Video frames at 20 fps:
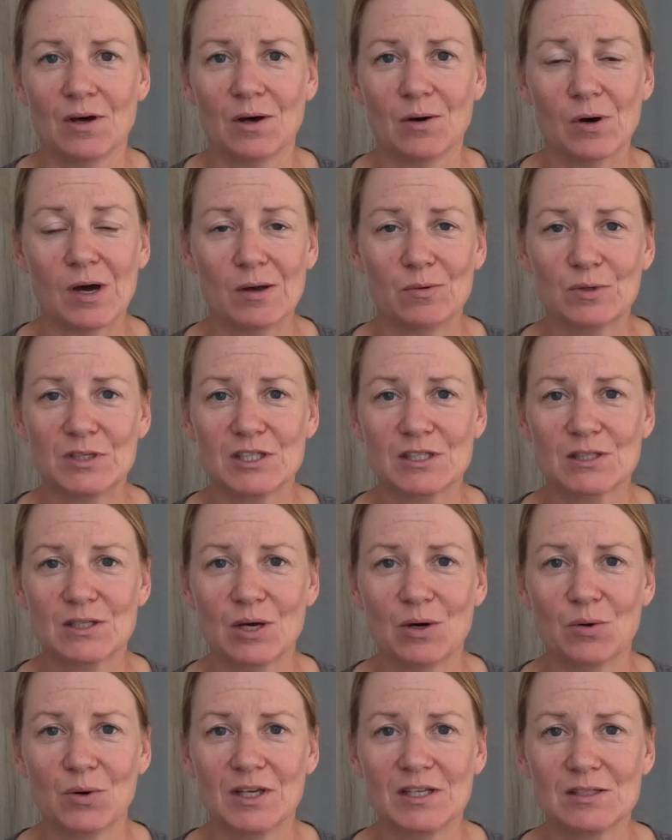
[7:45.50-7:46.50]
I would just
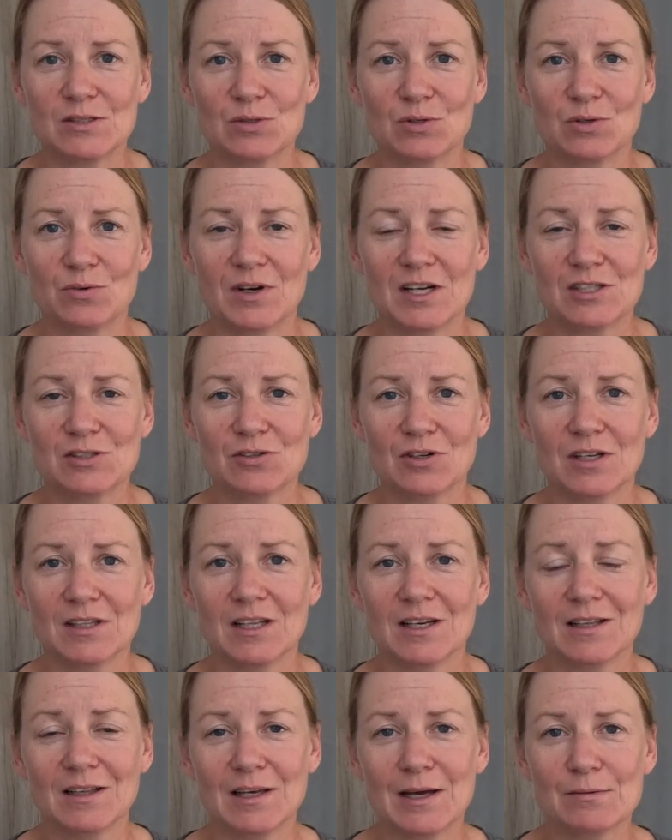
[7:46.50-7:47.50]
go into a restaurant.
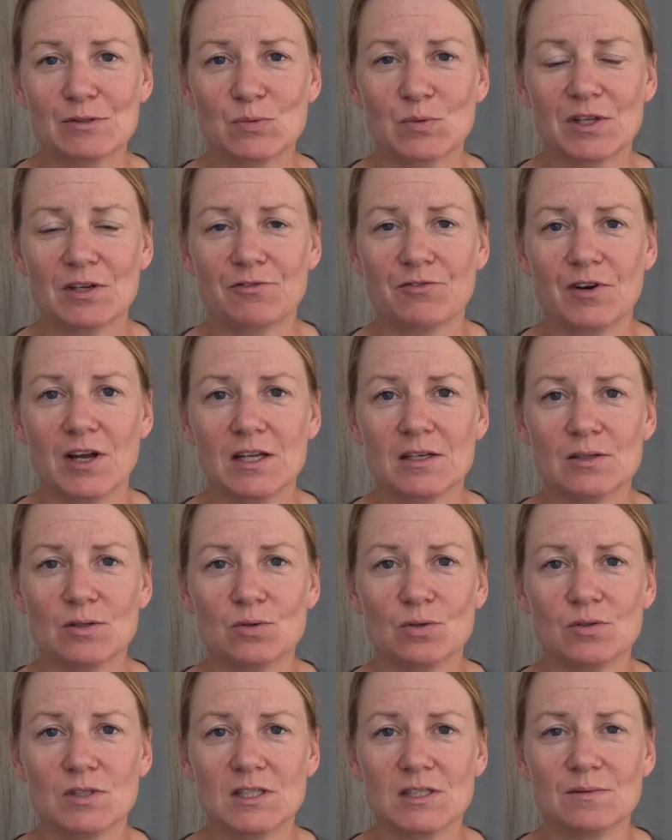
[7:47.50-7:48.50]
Luckily, I was with a friend
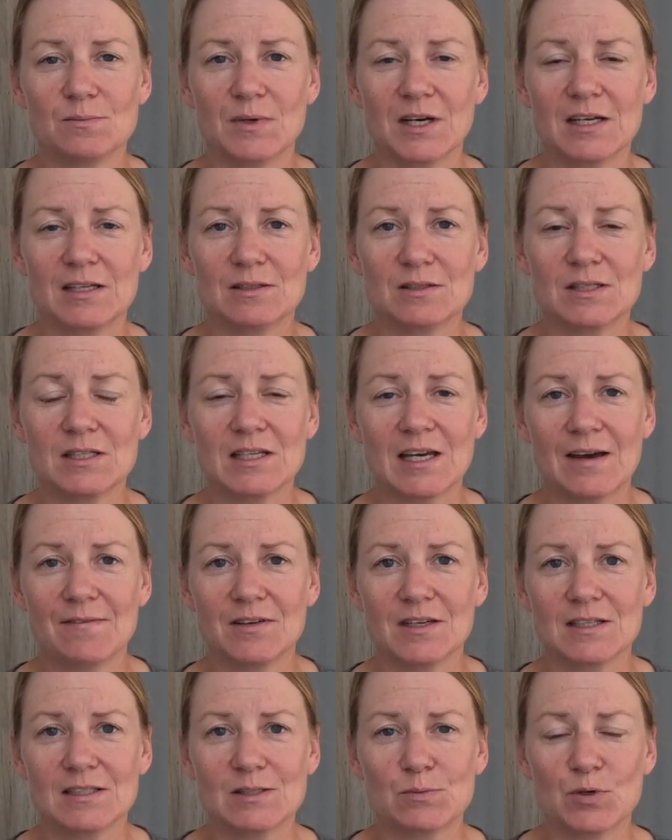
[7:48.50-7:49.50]
who didn't mind
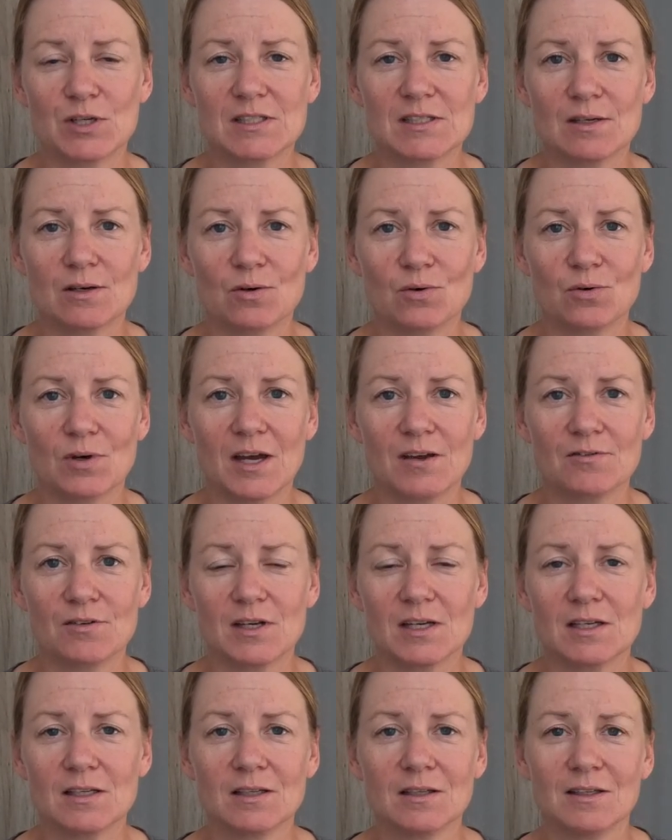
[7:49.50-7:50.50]
having espresso
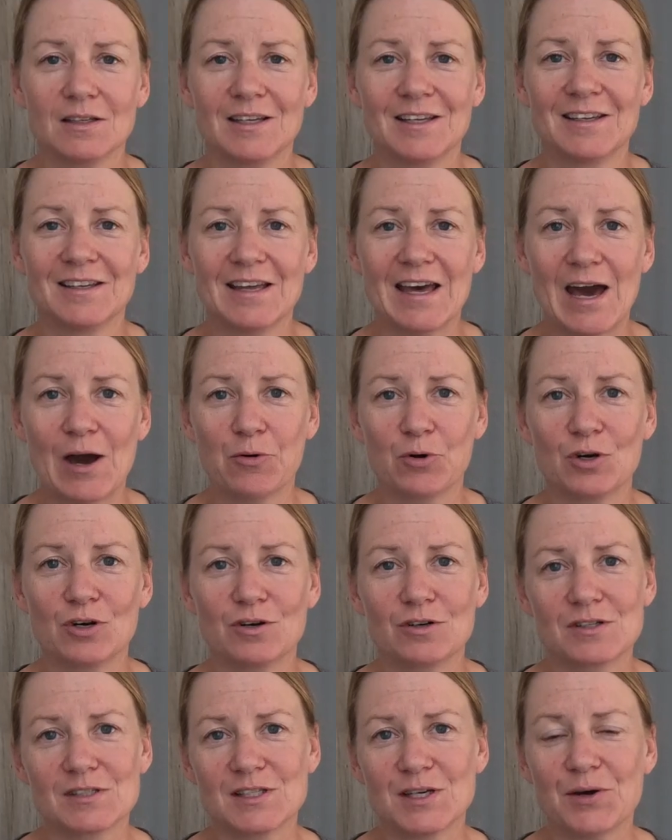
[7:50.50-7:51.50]
every
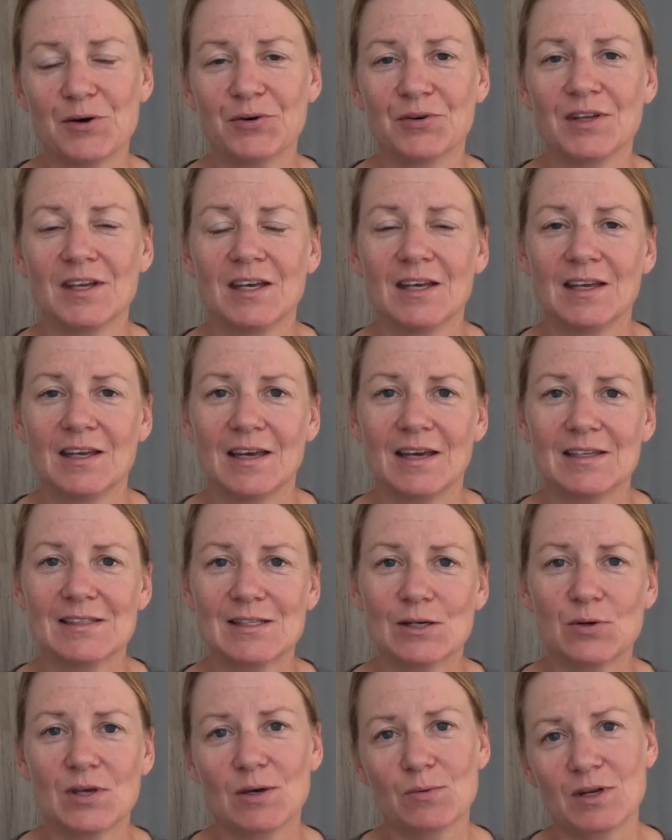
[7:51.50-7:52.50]
hour or so. And
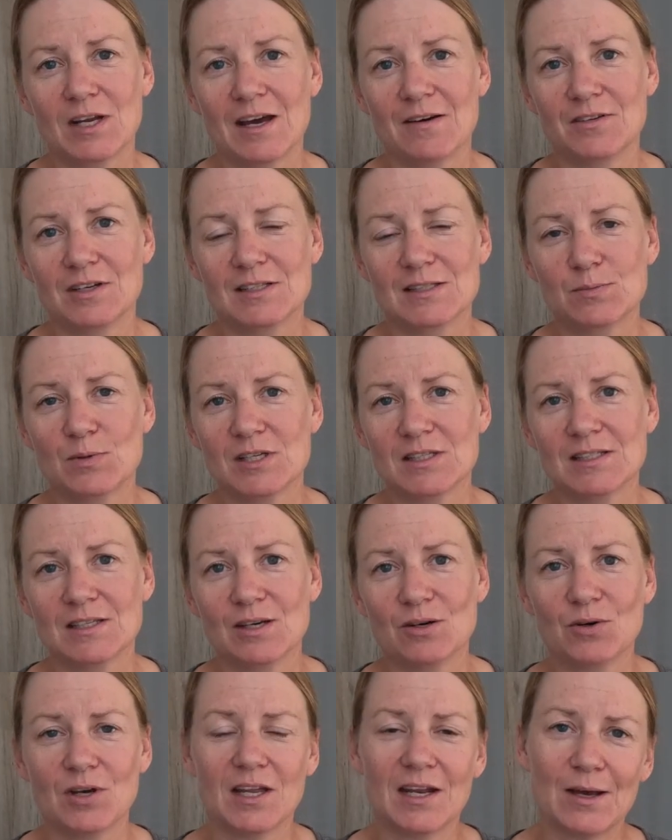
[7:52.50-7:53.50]
so he would have an
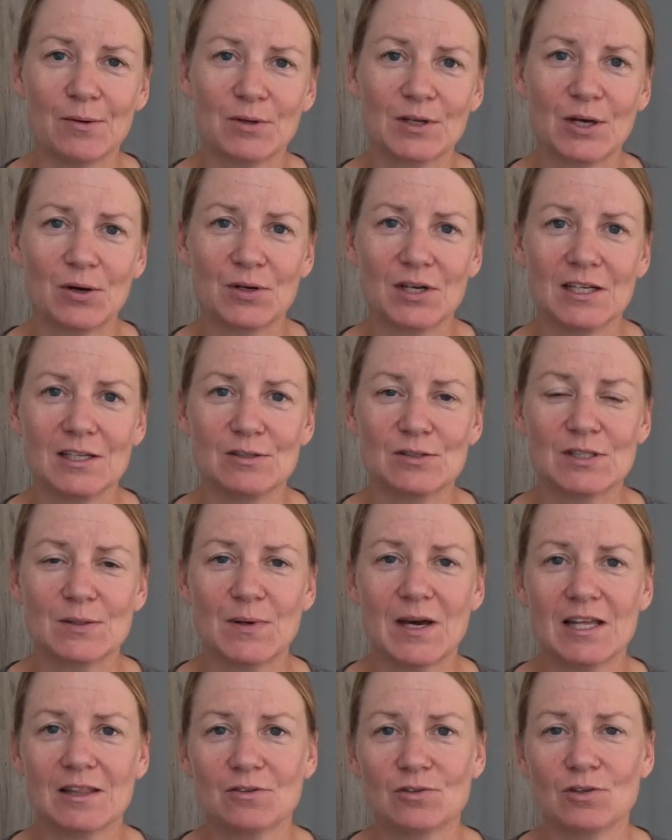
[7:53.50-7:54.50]
espresso and I would go in and use the
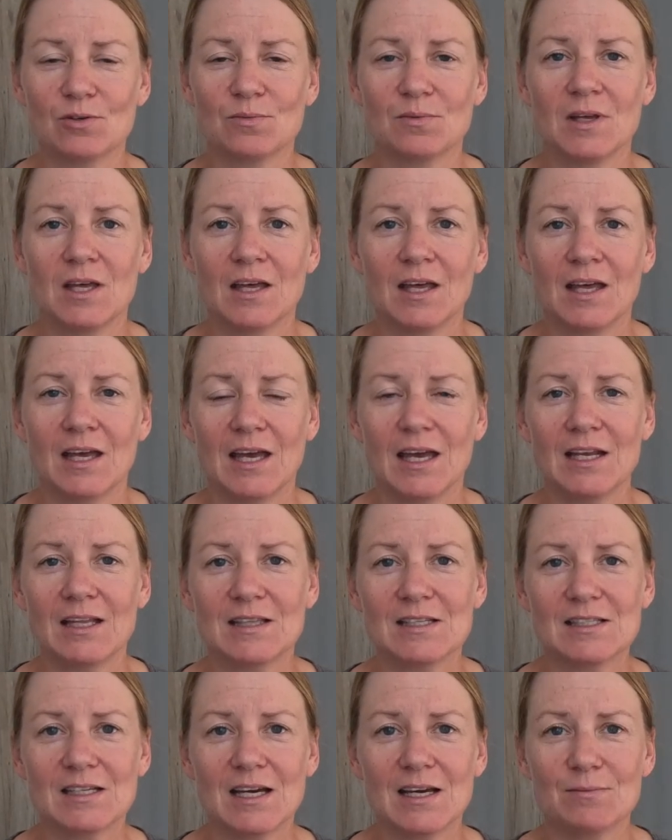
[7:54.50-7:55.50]
bathroom. And at
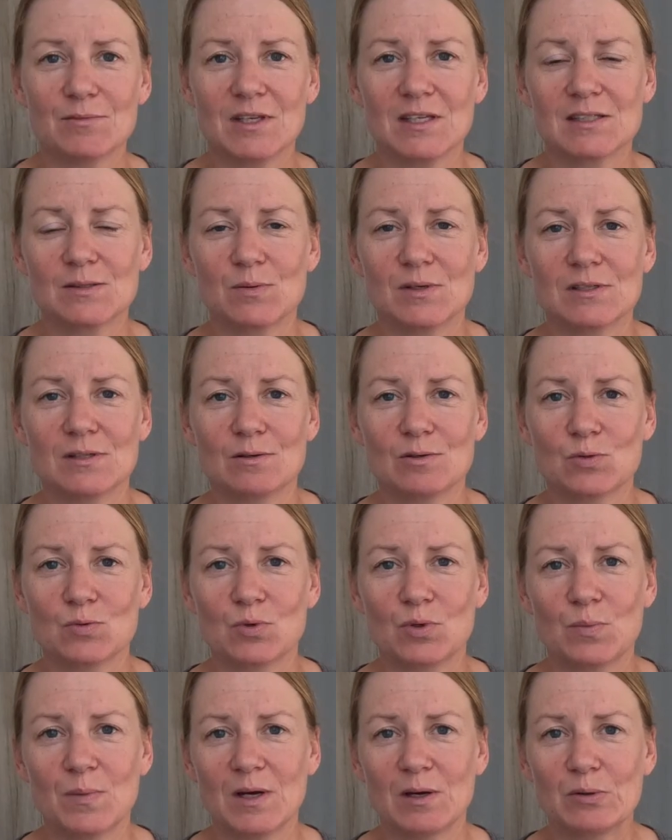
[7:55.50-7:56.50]
the time, the espressos
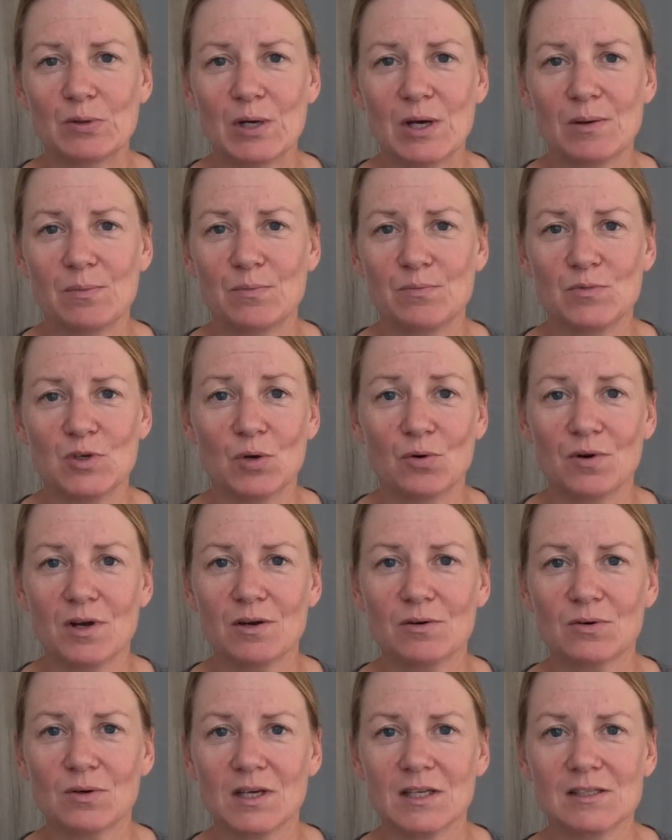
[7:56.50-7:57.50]
were about
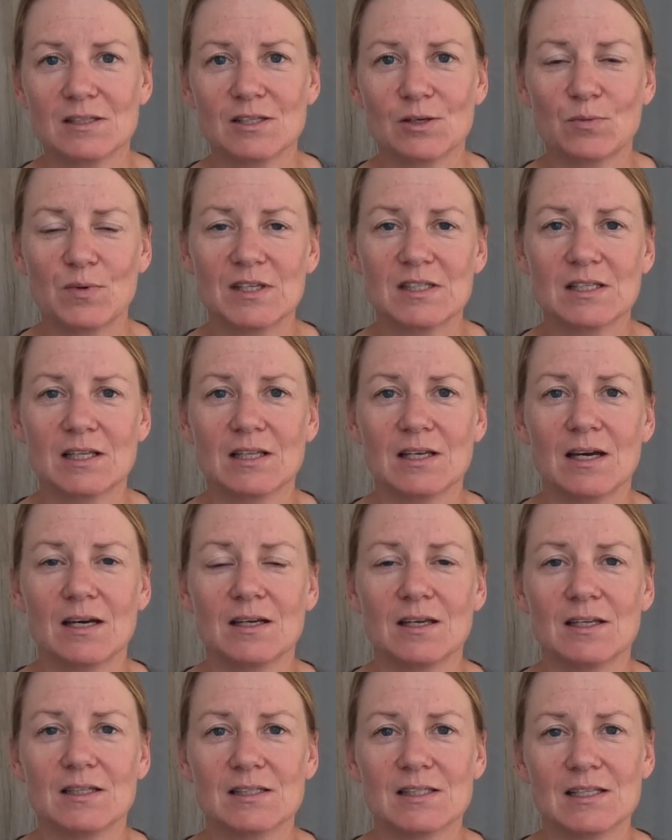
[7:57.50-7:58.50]
€1. And so
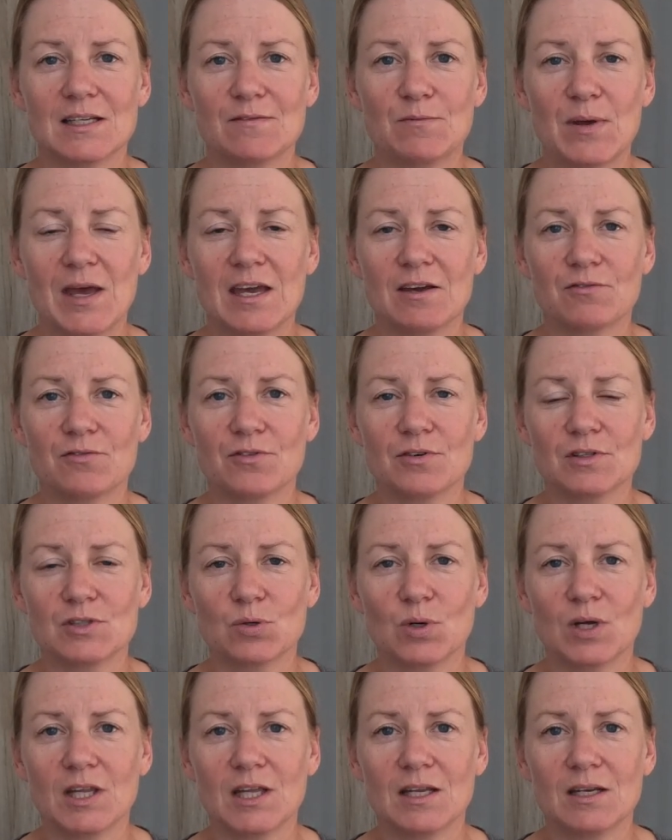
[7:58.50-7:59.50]
basically, instead of paying for a
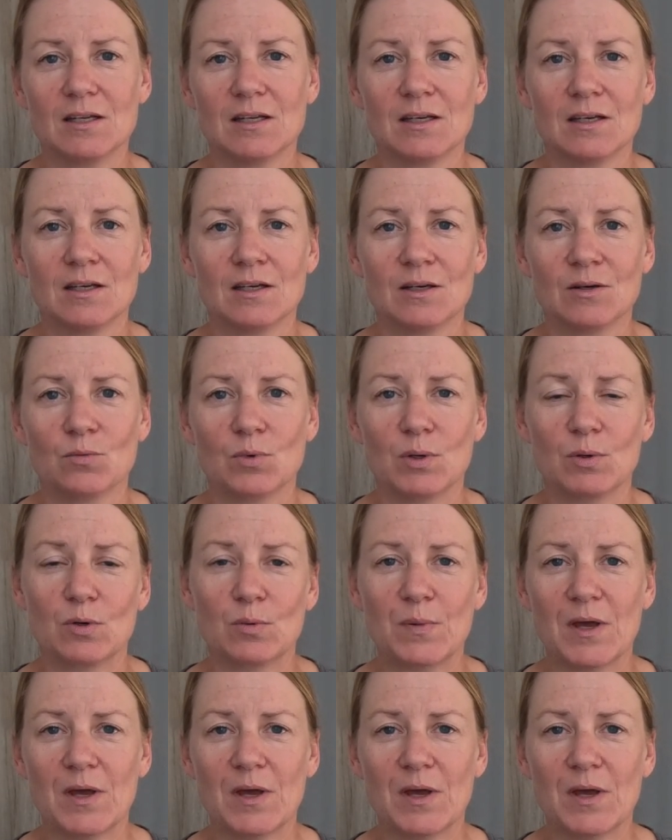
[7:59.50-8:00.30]
toilet, we were